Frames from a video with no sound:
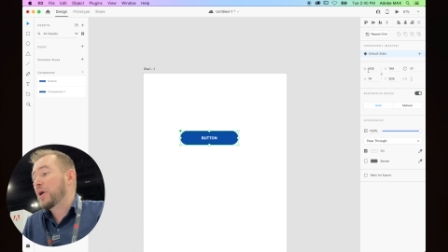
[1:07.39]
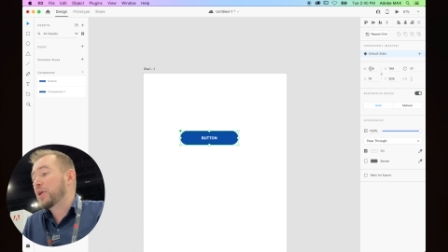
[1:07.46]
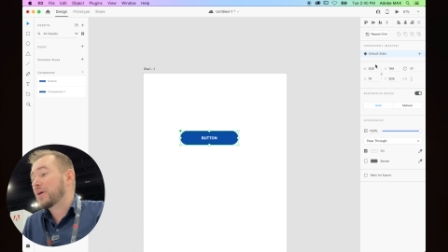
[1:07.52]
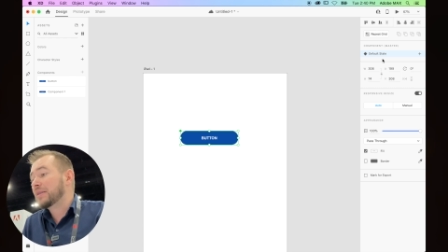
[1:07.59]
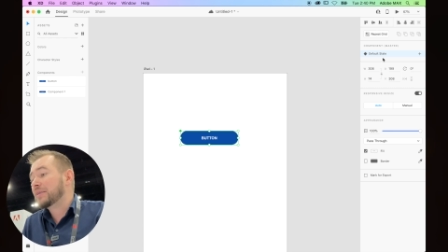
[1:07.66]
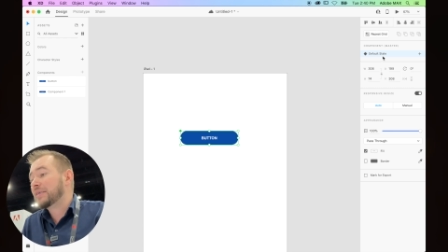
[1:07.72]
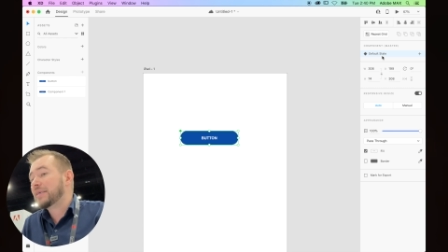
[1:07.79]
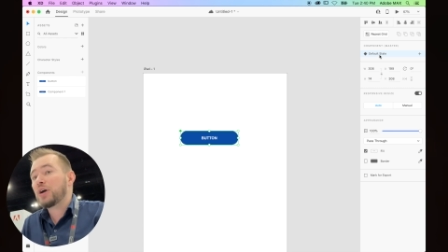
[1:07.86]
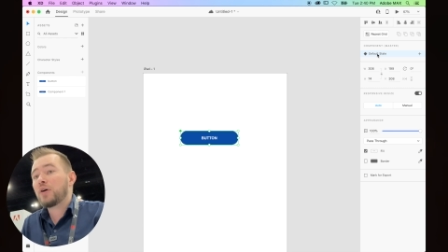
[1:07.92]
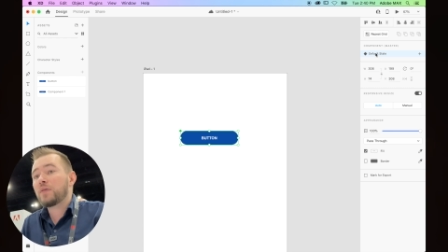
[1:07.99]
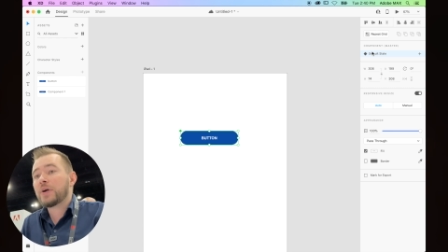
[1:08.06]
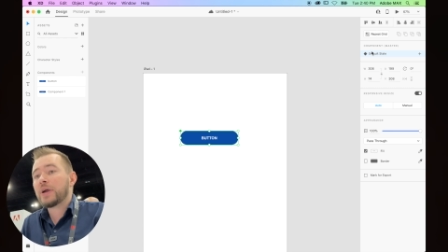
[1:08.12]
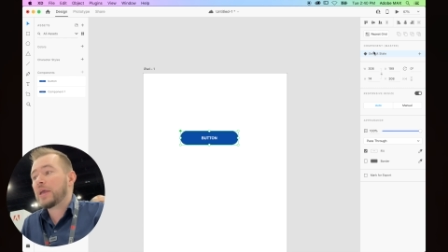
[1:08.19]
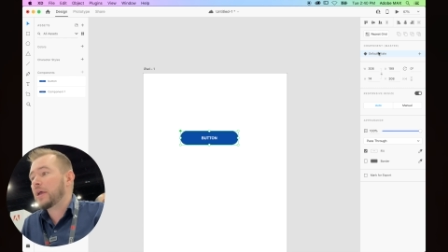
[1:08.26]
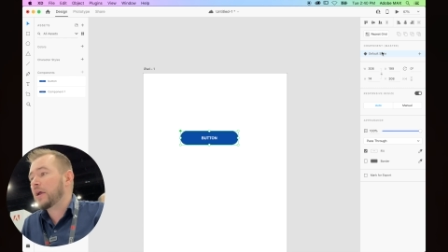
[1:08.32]
But you can see
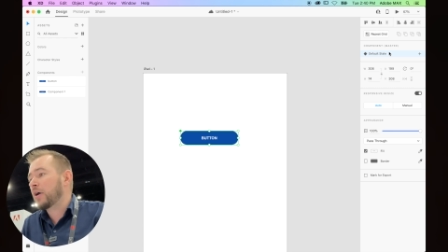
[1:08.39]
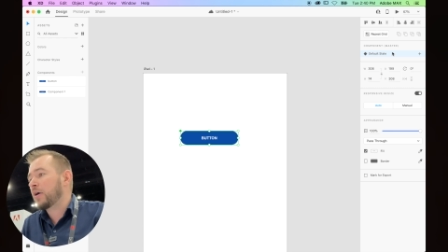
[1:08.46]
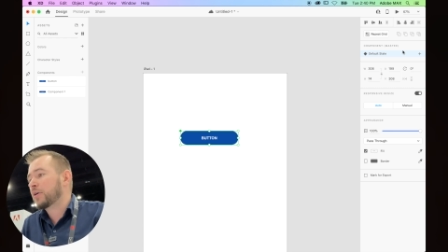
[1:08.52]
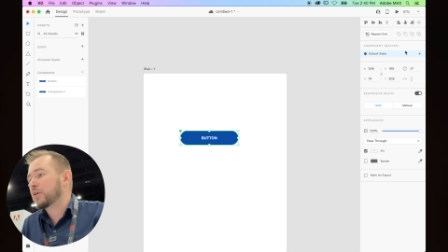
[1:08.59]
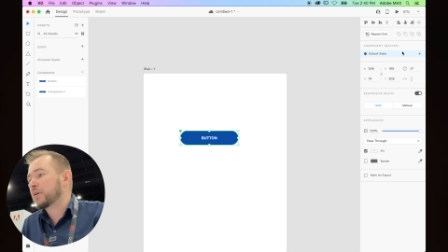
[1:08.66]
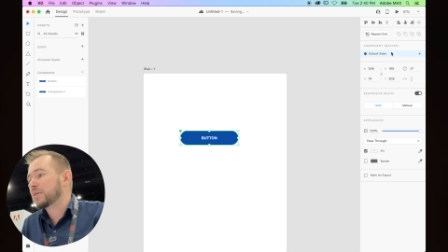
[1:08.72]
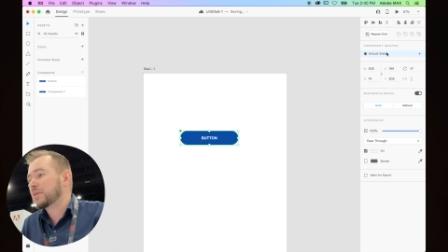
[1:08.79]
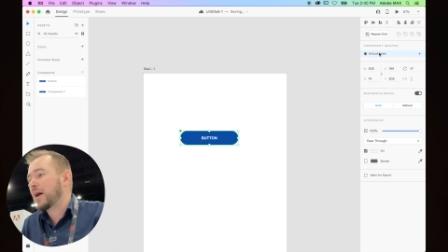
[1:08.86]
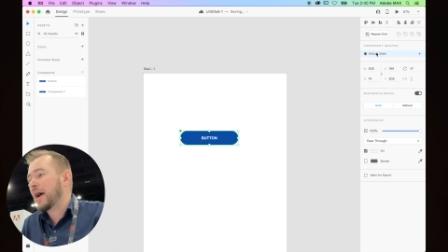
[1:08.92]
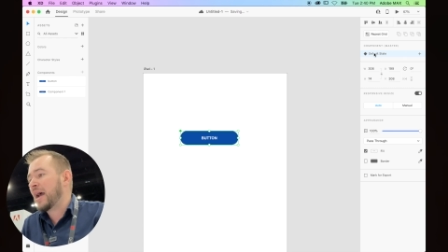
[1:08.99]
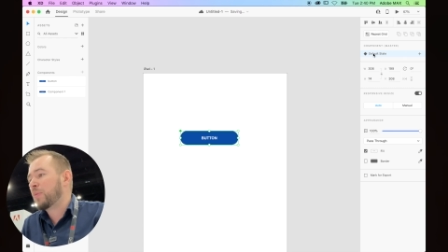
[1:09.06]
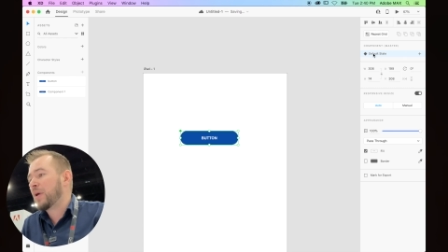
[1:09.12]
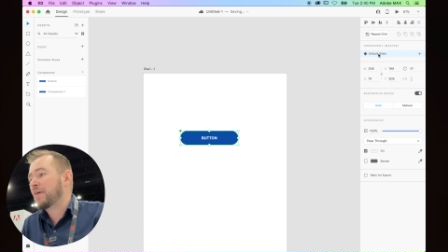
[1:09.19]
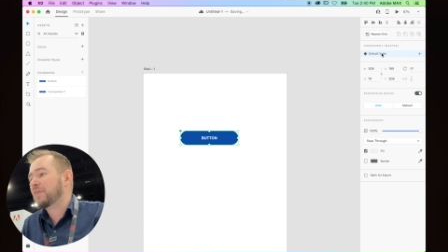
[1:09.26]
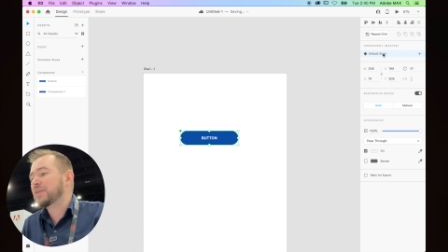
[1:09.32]
over here under
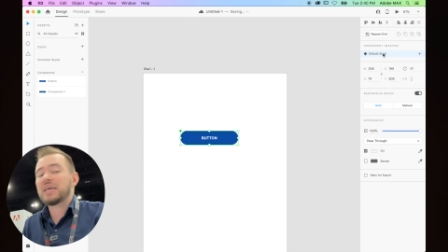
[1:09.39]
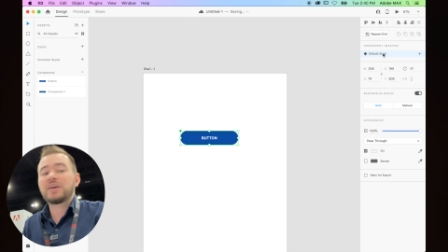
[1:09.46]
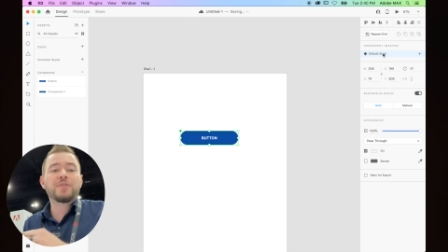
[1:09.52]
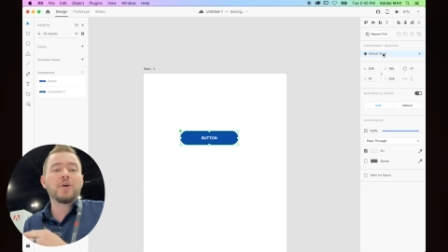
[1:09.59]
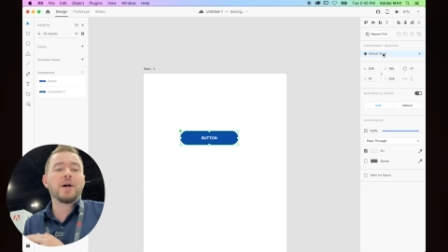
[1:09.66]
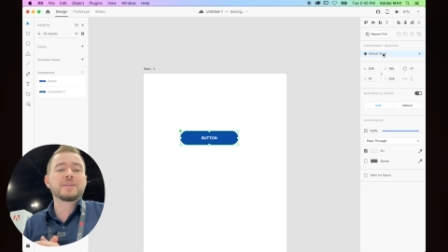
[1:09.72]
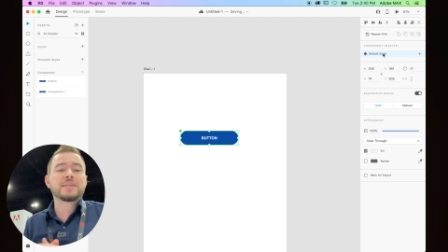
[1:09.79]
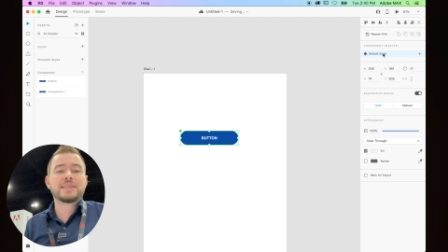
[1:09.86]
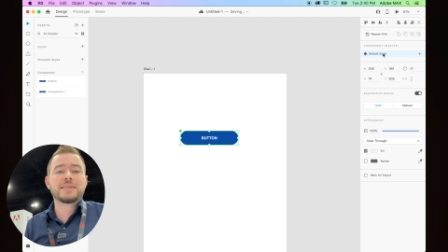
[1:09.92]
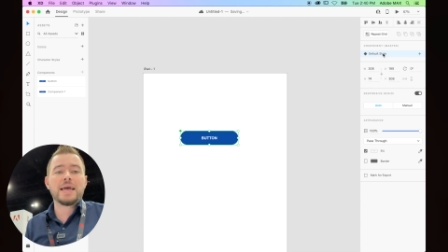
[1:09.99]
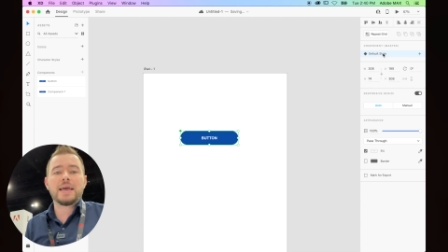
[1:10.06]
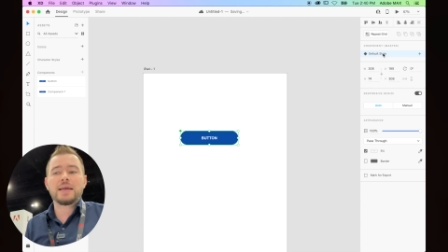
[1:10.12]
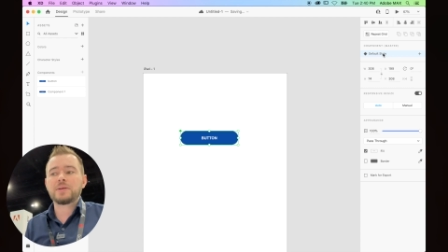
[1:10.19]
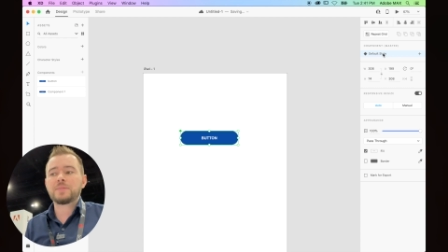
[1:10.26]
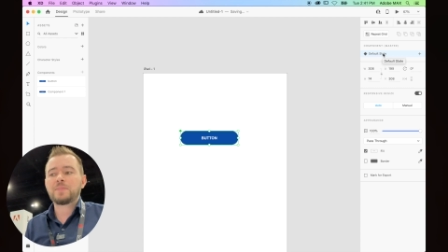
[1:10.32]
design, we have a default
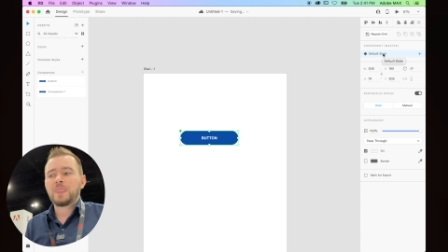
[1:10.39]
state.